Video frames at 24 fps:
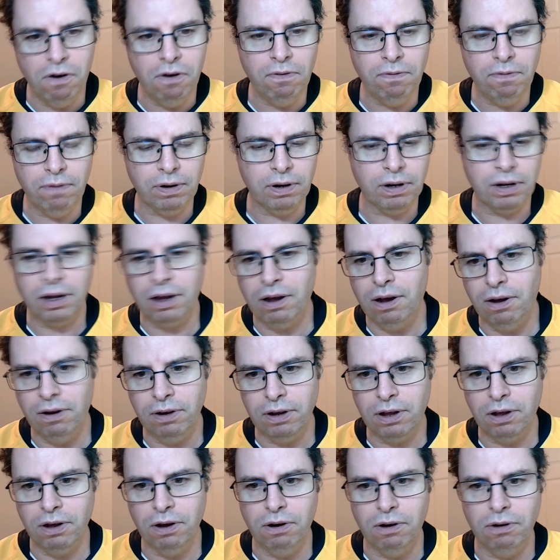Over
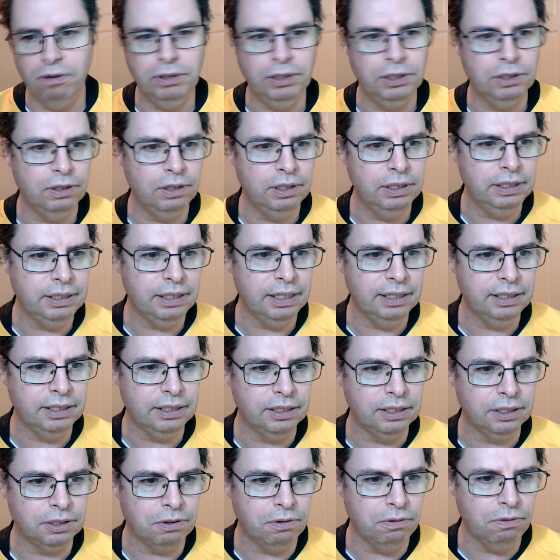Connacht go. Joyce
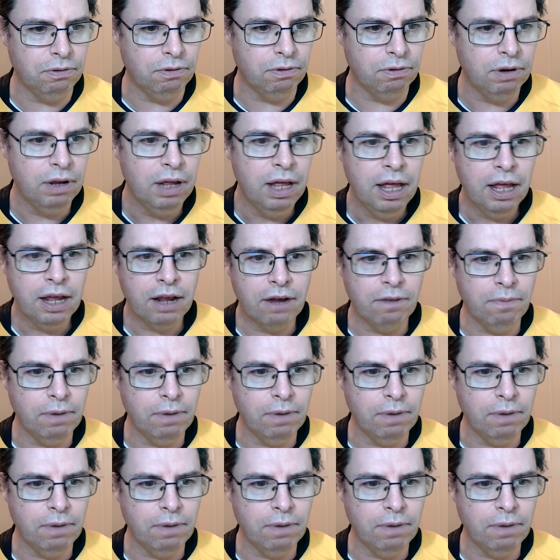is the scorer.